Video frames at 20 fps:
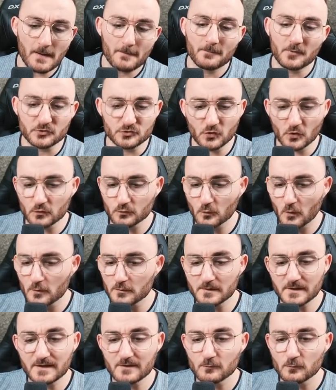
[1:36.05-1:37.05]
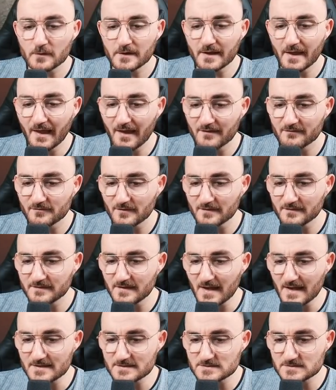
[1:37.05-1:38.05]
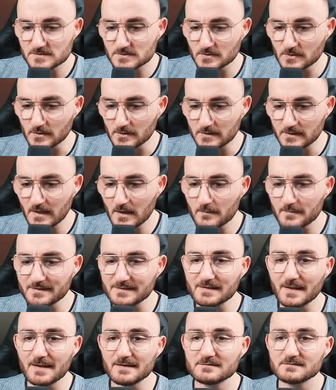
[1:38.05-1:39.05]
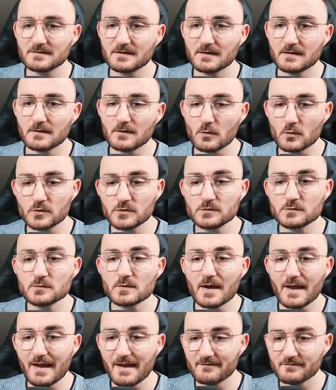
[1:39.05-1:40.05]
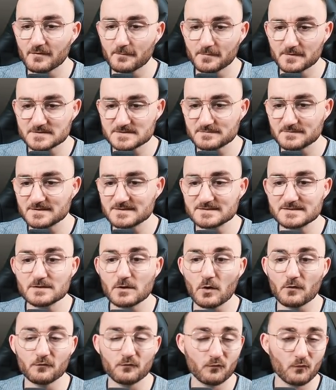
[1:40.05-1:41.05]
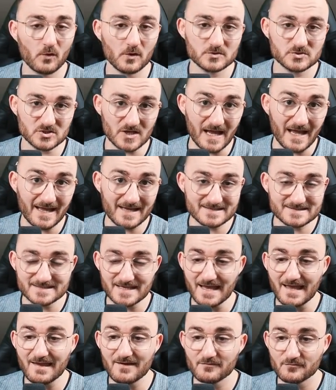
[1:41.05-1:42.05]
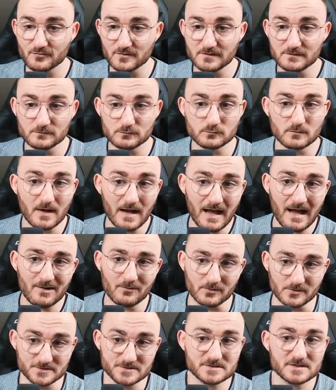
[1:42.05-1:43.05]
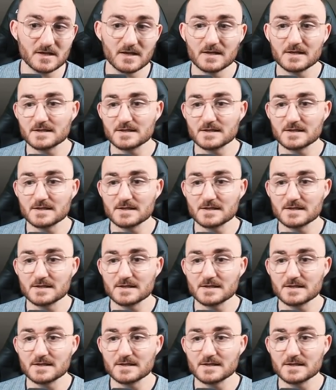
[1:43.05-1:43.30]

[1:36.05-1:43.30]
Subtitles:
But don't worry, we have the answer a little bit later. You have the possibility of watch ads every 2 hours.